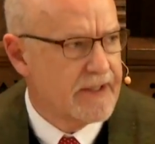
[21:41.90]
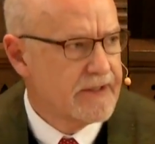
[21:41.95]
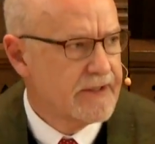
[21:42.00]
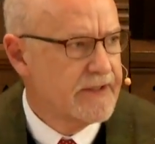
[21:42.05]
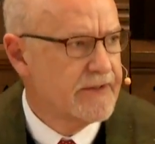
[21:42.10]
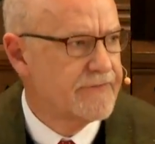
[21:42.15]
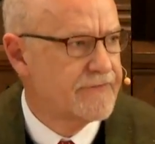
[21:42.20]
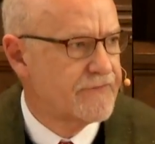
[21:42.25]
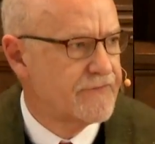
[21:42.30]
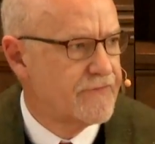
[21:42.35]

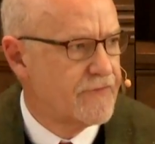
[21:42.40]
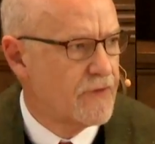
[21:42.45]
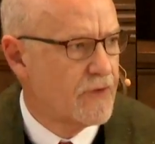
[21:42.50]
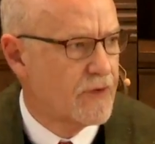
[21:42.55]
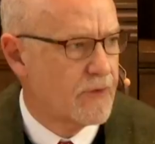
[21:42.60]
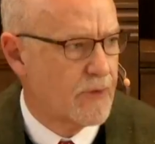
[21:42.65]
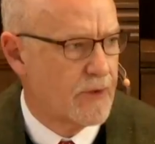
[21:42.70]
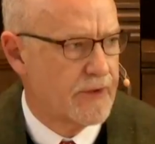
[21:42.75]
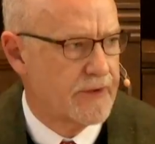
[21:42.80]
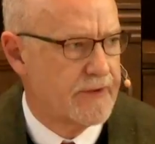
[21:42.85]
lift
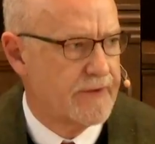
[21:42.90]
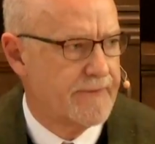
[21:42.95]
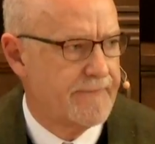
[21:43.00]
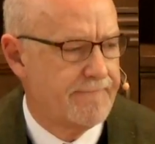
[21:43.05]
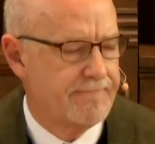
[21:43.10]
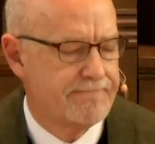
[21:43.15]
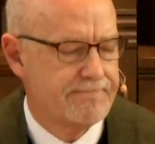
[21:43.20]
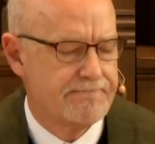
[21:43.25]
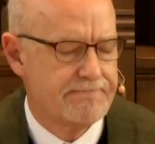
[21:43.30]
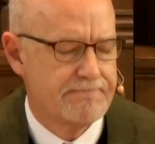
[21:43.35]
forward
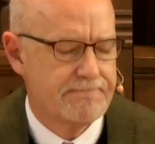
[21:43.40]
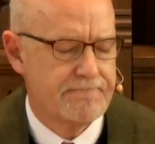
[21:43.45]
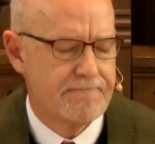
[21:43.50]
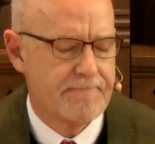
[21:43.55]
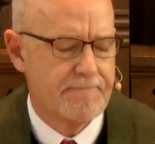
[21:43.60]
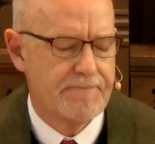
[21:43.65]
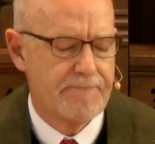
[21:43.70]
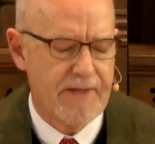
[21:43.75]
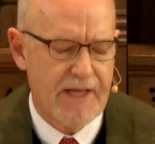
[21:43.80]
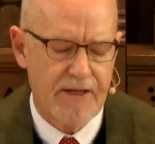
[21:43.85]

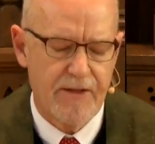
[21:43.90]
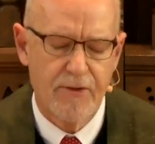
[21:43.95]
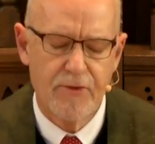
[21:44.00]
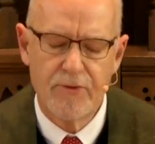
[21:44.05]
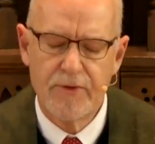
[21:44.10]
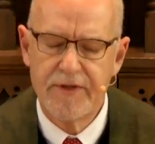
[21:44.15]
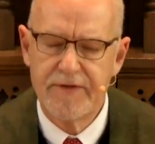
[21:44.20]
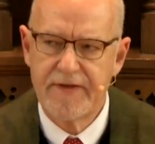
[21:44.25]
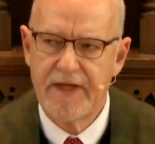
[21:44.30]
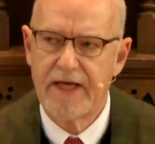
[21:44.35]
not
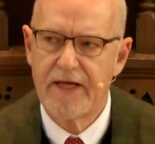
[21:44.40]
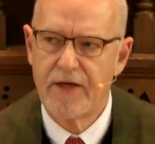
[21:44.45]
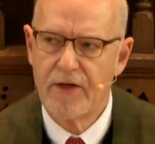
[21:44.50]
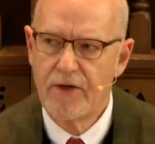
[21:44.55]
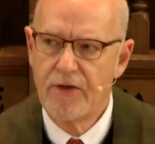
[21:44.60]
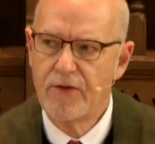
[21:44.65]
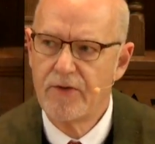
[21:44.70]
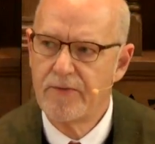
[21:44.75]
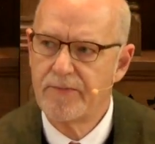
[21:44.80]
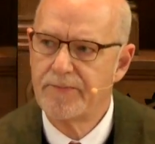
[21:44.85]
only that
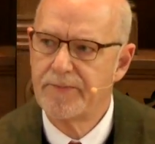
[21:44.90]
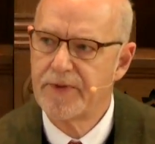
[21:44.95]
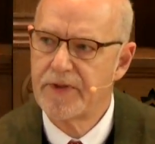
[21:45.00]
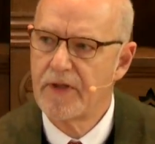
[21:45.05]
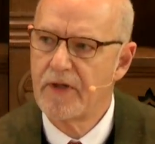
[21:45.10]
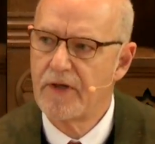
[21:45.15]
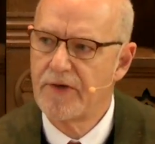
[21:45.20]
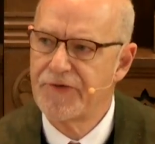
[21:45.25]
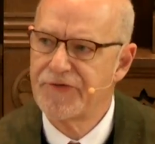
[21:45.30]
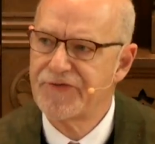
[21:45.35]
hope, but
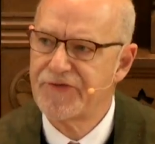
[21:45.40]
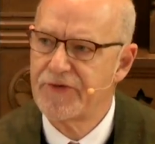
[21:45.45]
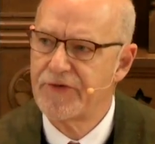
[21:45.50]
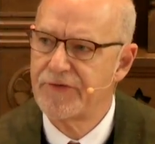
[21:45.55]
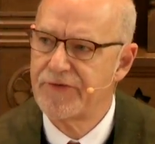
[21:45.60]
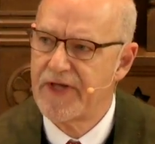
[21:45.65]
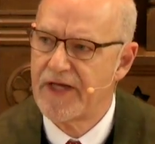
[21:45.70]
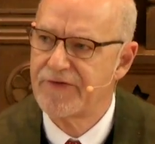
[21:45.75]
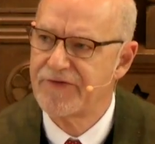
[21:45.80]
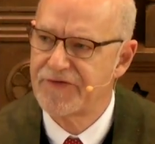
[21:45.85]
also
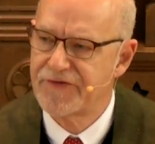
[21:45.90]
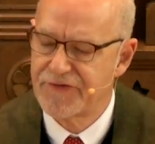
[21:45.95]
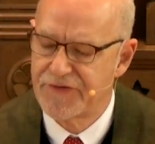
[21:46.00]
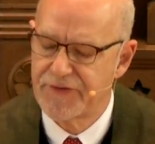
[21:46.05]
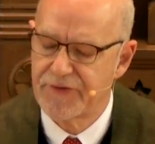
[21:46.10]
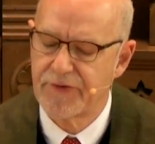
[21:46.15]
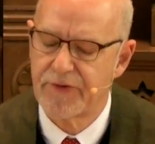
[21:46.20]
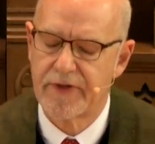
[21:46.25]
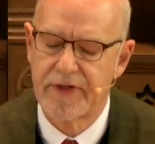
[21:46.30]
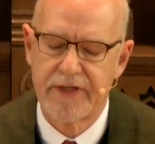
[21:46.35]
that
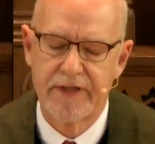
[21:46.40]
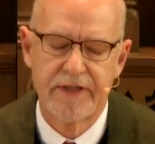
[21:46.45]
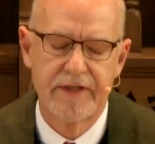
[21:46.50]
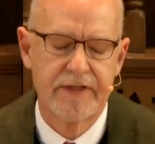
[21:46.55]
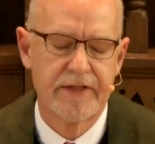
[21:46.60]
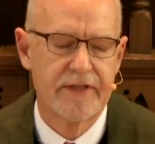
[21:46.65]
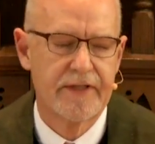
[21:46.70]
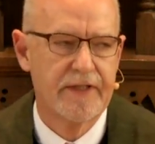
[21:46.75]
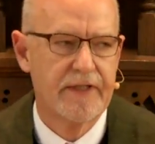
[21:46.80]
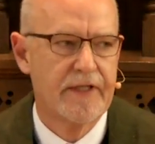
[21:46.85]
story
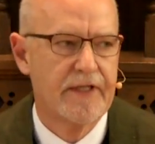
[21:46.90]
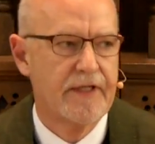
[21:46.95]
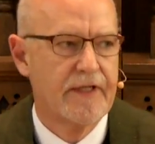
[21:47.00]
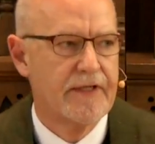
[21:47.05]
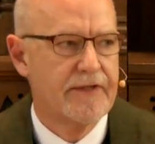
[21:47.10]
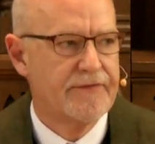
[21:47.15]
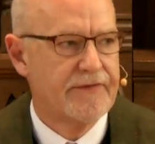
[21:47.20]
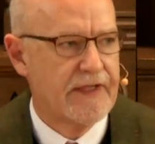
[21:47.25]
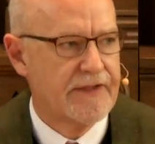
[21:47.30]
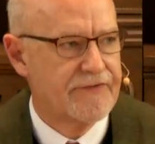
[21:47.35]

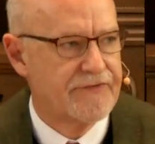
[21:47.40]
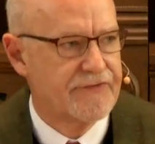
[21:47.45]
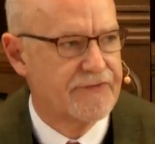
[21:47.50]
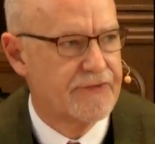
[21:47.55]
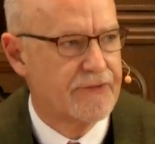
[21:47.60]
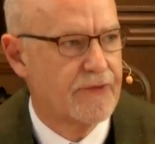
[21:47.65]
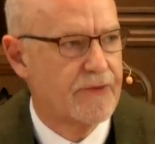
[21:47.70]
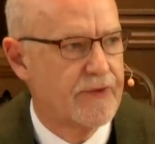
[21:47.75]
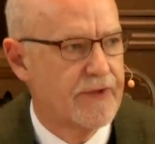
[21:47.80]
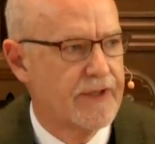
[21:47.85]
that
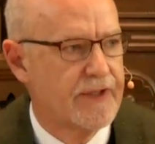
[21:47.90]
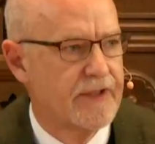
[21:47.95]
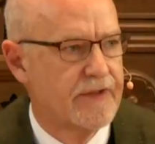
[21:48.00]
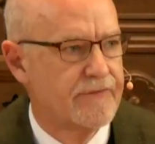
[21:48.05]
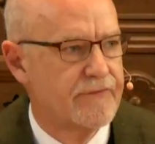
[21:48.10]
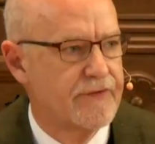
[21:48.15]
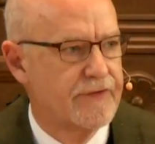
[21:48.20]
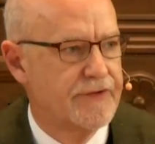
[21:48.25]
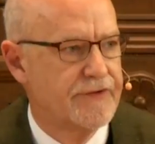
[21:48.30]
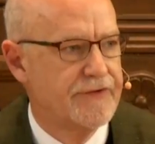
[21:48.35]
story
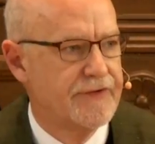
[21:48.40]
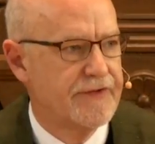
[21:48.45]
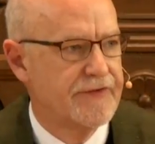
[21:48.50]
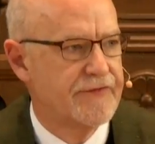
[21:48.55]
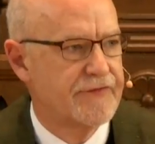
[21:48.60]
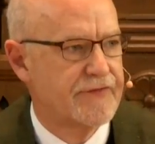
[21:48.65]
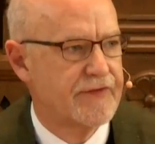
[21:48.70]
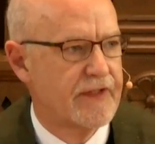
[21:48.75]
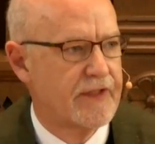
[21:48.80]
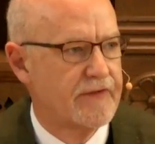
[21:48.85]
of
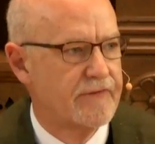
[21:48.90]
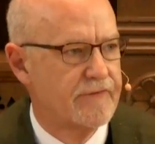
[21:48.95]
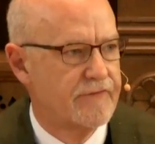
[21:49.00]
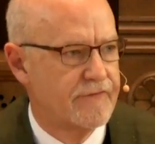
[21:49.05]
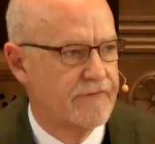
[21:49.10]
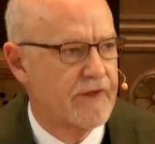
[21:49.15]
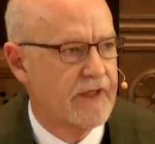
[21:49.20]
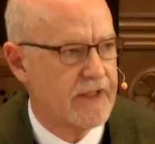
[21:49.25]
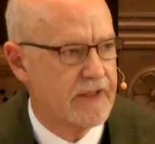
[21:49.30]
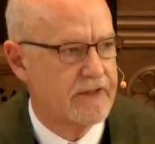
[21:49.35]
goodness and
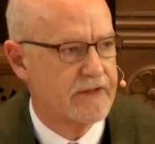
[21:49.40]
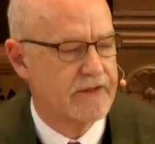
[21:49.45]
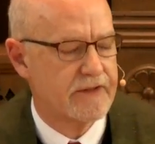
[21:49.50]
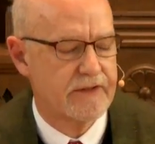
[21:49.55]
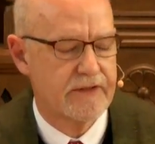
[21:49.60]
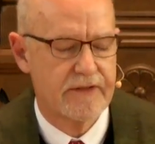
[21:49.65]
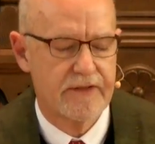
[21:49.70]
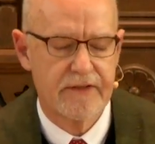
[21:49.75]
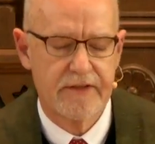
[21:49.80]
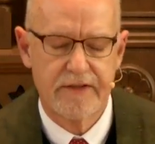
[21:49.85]
faith,
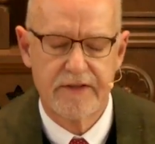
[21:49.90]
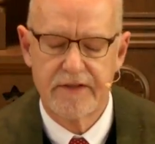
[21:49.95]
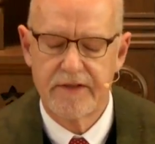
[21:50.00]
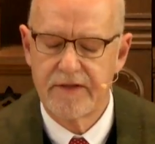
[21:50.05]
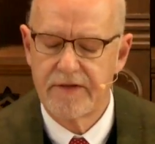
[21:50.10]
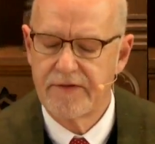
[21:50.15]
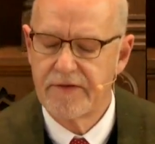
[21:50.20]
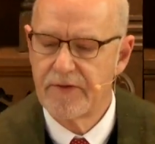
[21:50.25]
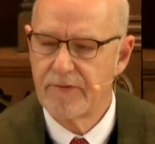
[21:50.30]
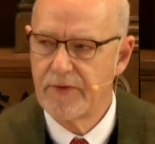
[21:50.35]

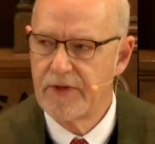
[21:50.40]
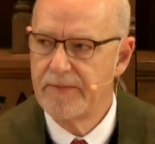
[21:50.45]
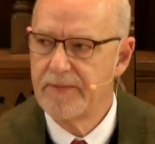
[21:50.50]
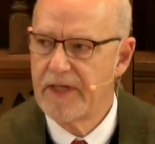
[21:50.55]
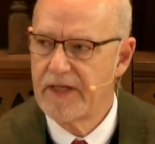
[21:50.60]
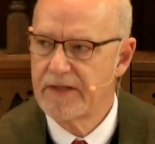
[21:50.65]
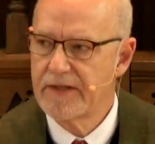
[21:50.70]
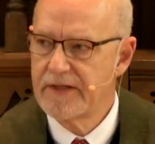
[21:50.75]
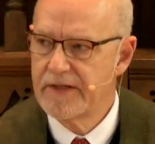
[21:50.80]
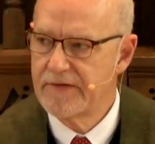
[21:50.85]
that we
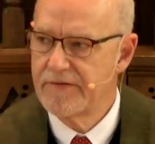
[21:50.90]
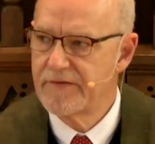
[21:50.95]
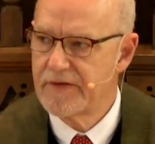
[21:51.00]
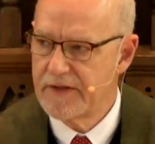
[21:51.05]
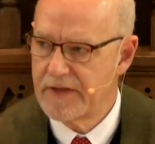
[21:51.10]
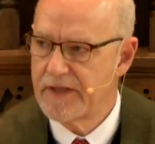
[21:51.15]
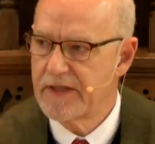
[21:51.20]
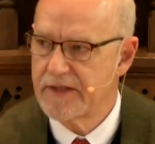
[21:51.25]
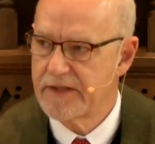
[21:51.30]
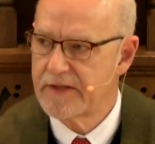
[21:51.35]
may live
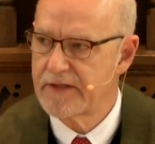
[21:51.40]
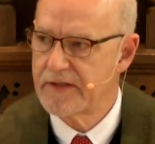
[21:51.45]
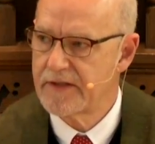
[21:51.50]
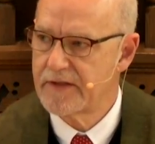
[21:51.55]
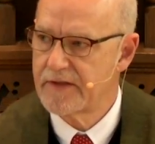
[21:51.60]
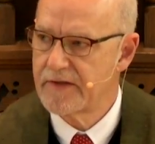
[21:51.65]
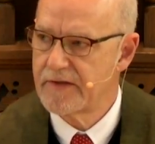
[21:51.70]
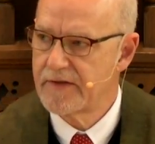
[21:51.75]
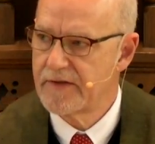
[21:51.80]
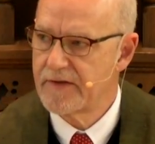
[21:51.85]
in it
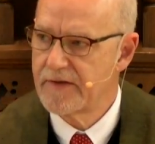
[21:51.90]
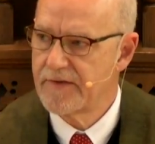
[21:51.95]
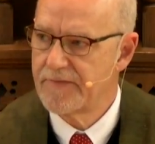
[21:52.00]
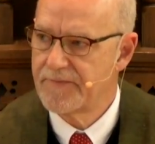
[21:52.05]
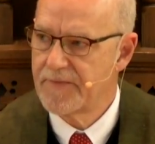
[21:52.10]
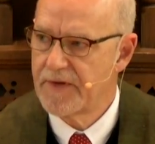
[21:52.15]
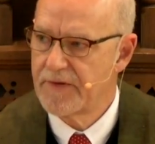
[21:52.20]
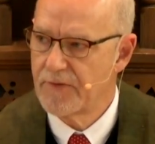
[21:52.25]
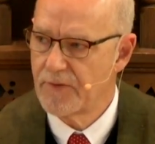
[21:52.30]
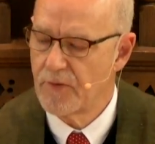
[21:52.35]

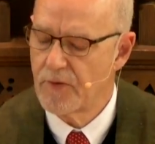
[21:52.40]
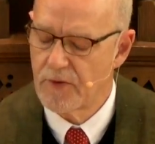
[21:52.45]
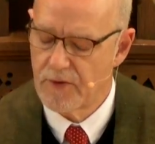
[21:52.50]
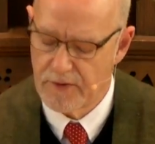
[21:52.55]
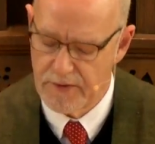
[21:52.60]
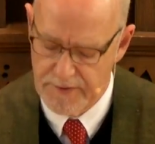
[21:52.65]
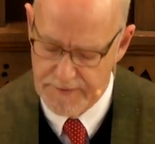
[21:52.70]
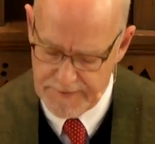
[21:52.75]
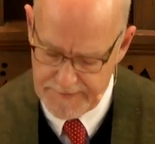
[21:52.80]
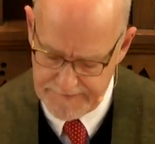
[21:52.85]
in the
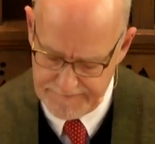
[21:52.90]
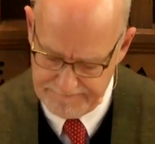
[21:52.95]
world.